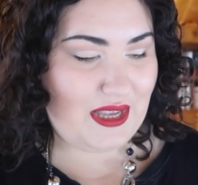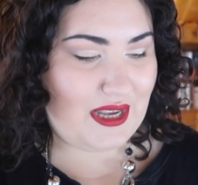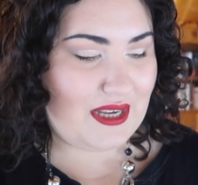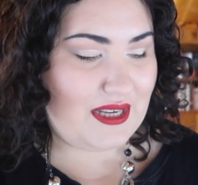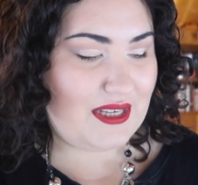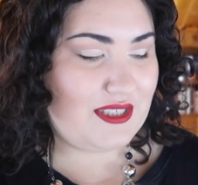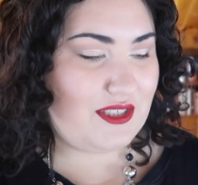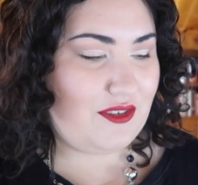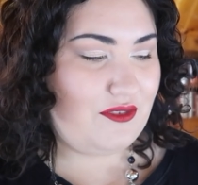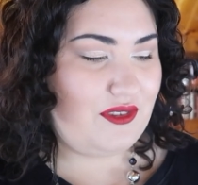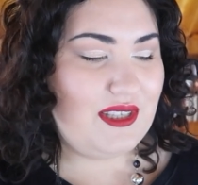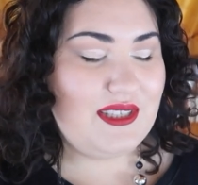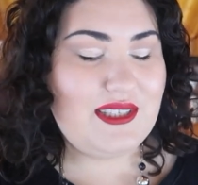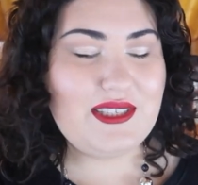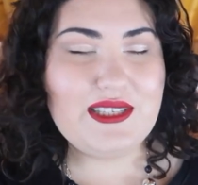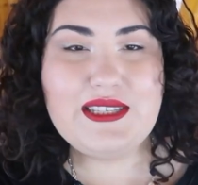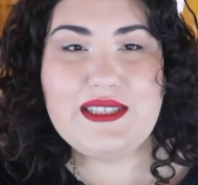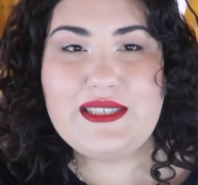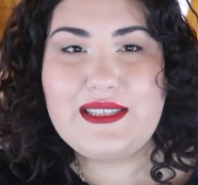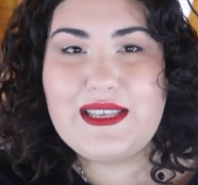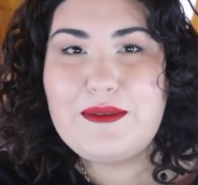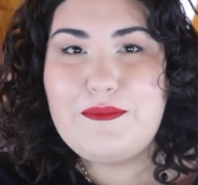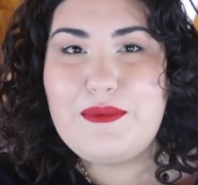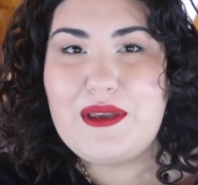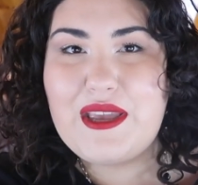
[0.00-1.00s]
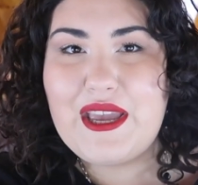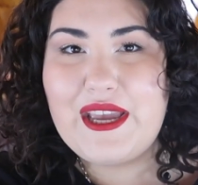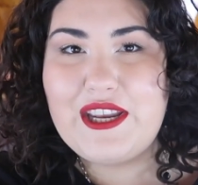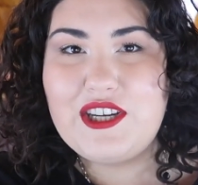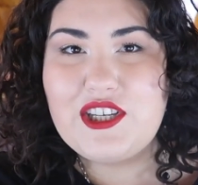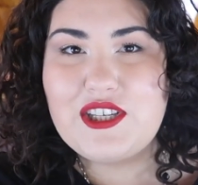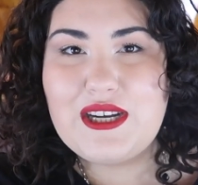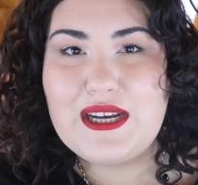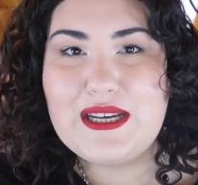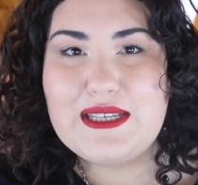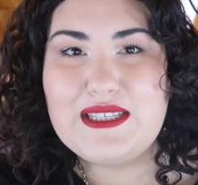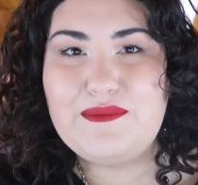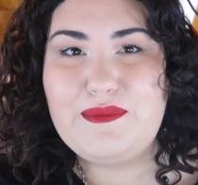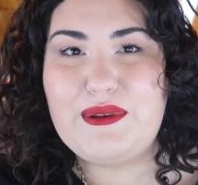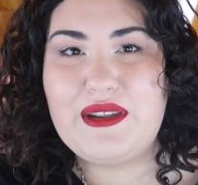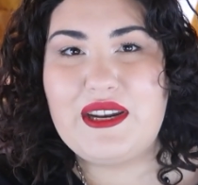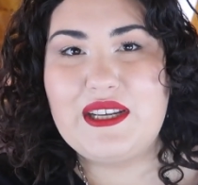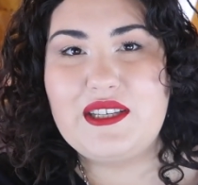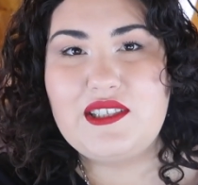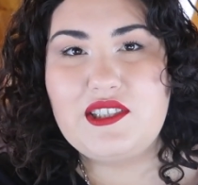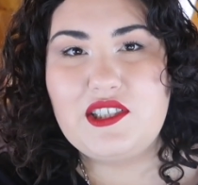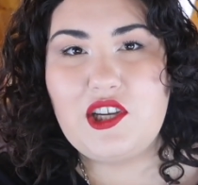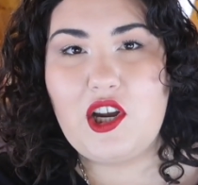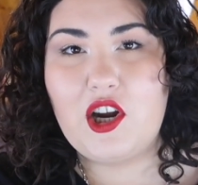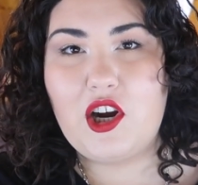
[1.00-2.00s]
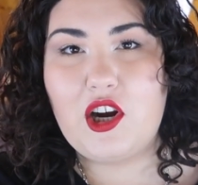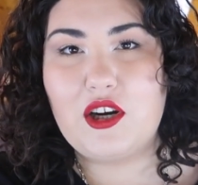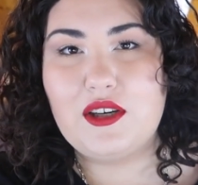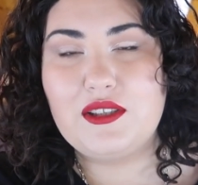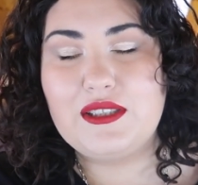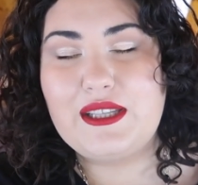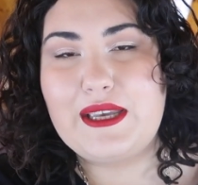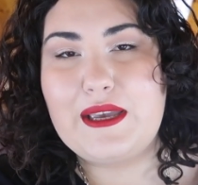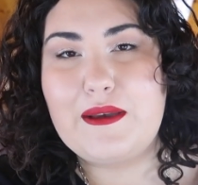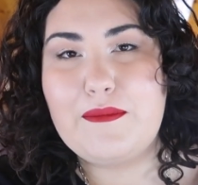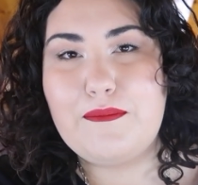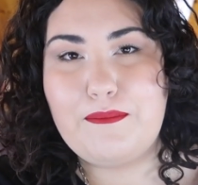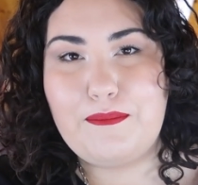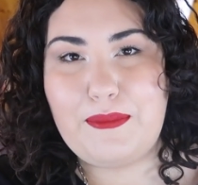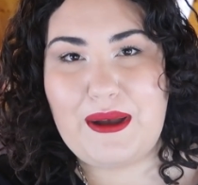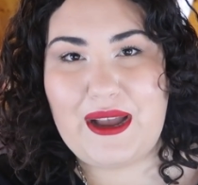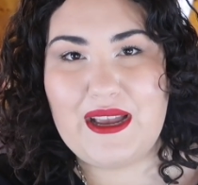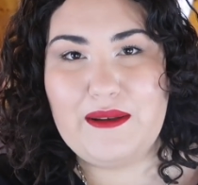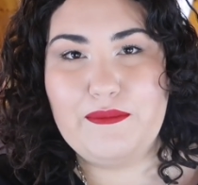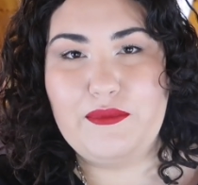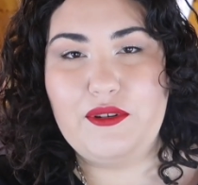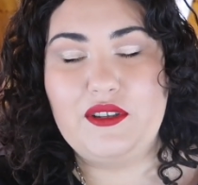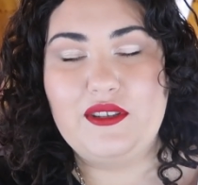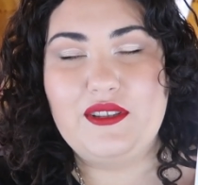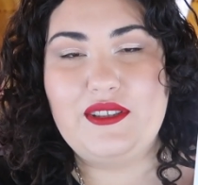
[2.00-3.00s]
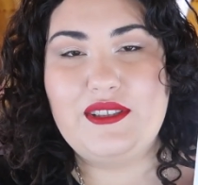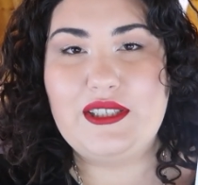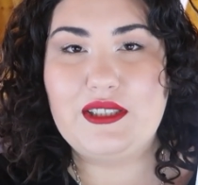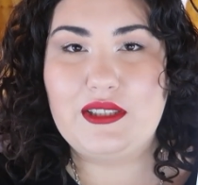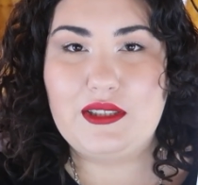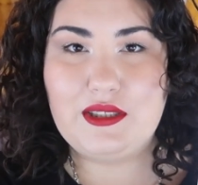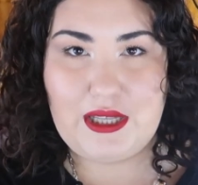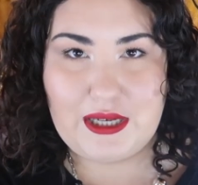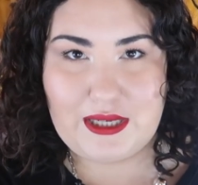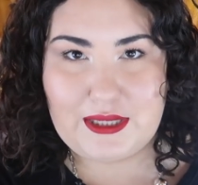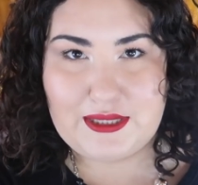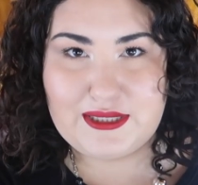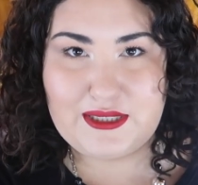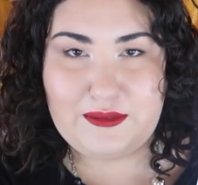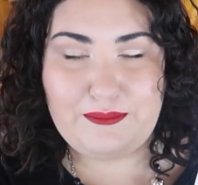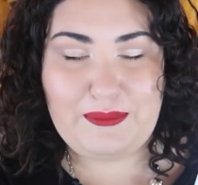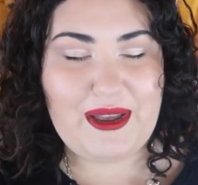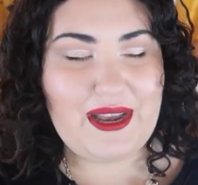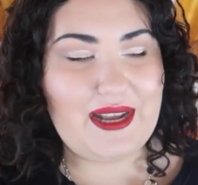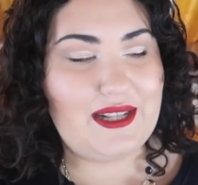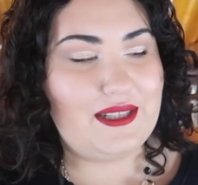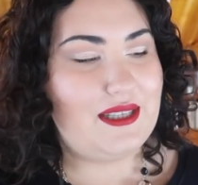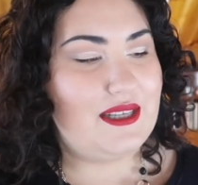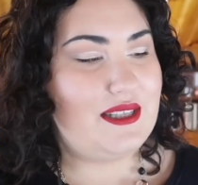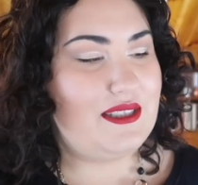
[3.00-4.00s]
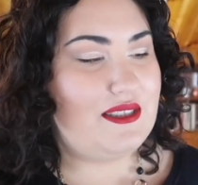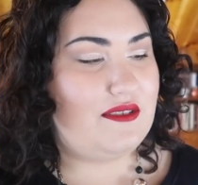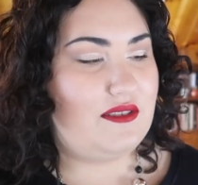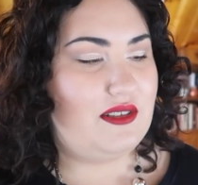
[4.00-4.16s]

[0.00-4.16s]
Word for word: Uh, so this is the B H Cosmetics Carly Bybel Deluxe palette.